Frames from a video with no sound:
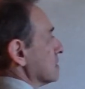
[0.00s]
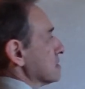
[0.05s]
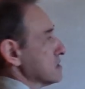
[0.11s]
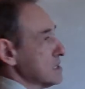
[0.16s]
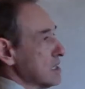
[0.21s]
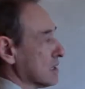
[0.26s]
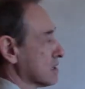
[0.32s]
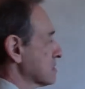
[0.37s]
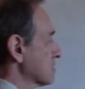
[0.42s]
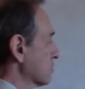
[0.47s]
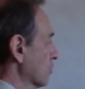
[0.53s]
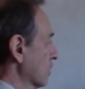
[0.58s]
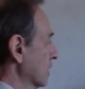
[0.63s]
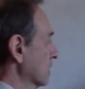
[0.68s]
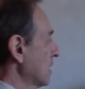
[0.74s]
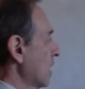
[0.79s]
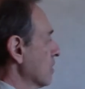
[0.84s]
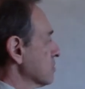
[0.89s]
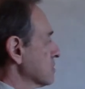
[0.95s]
6. 3
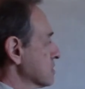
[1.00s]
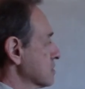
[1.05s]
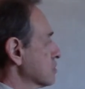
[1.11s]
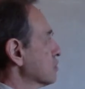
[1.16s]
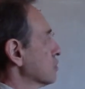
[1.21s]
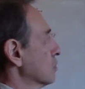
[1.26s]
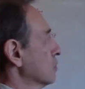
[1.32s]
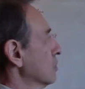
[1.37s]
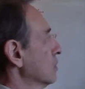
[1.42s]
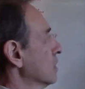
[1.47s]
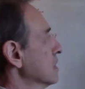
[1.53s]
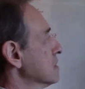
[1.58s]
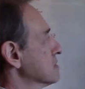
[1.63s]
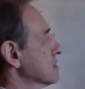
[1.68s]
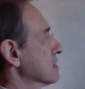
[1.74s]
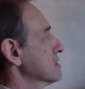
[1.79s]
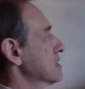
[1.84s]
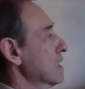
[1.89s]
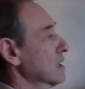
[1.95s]
times 2 is
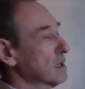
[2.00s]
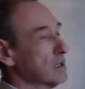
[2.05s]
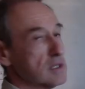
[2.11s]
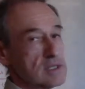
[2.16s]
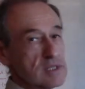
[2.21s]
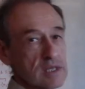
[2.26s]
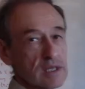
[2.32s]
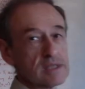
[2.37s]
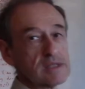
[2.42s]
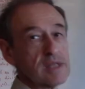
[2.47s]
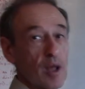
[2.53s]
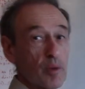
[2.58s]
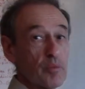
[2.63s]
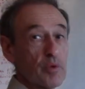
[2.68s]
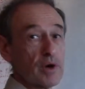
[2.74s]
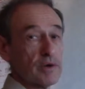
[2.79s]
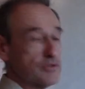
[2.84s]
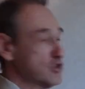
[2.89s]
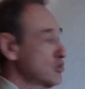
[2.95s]
exactly 6
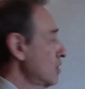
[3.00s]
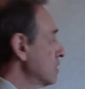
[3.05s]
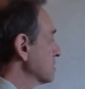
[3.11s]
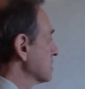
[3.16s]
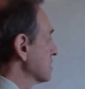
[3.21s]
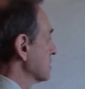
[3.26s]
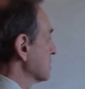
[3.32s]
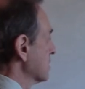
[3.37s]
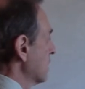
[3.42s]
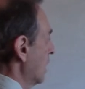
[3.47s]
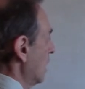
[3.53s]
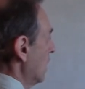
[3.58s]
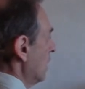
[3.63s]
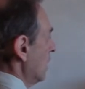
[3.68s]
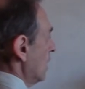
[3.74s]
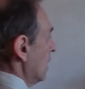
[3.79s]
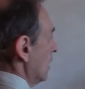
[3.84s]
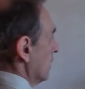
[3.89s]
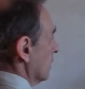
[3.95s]
number of choices.
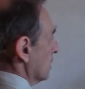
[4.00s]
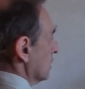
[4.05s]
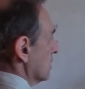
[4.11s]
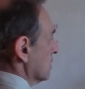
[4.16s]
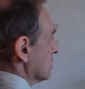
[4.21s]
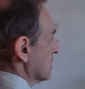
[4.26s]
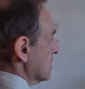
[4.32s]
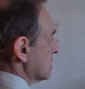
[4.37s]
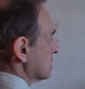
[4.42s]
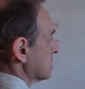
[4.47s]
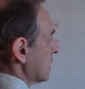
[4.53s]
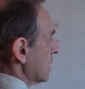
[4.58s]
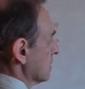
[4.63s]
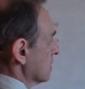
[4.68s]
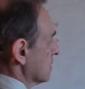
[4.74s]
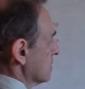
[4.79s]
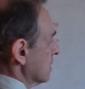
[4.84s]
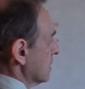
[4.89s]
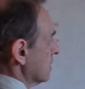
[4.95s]
This
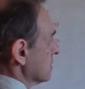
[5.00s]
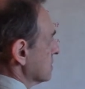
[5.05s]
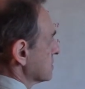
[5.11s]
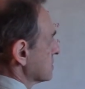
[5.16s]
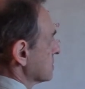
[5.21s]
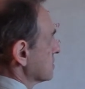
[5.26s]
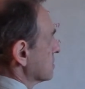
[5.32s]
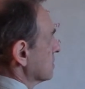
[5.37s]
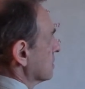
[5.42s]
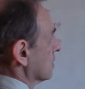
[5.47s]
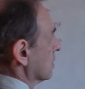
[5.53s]
and this